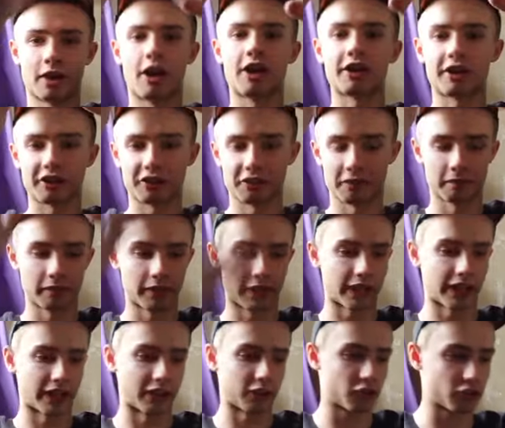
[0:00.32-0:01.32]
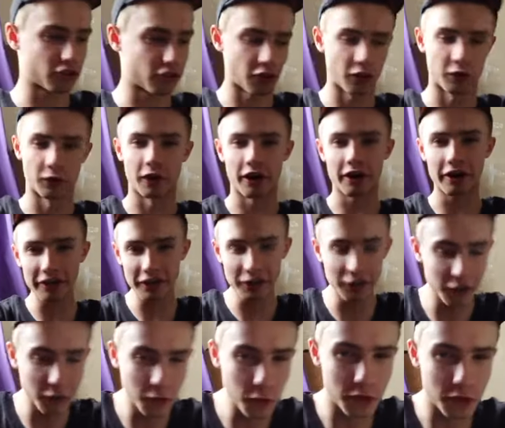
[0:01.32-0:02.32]
Hi guys. Okay, so I'm
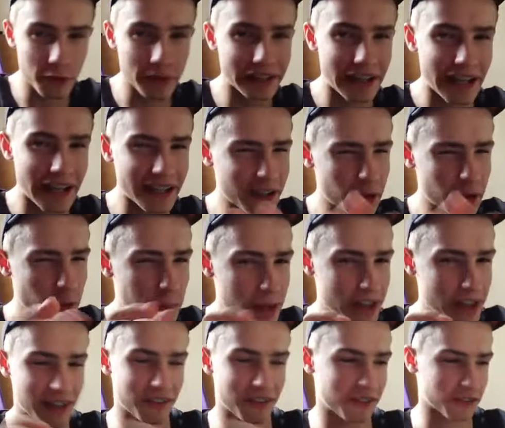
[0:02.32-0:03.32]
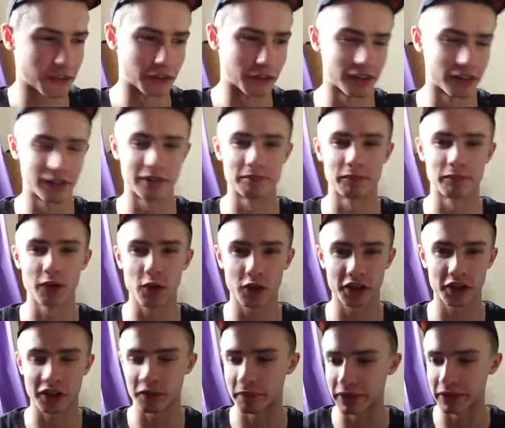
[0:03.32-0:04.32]
going to do something a little bit different. Not
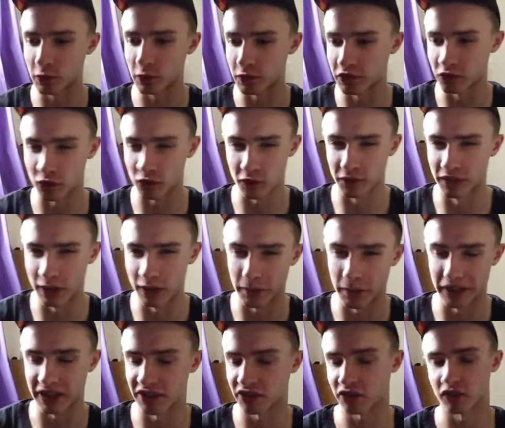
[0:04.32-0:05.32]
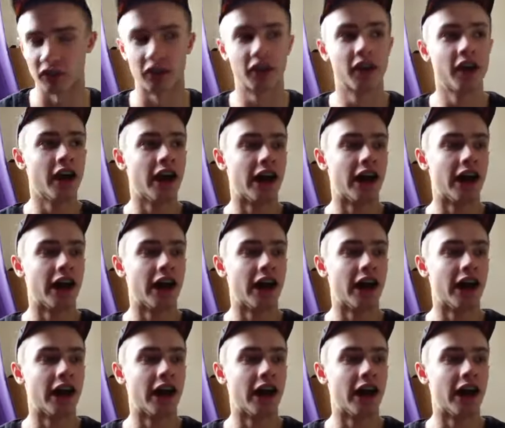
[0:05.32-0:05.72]
like I've been doing stuff a little bit different.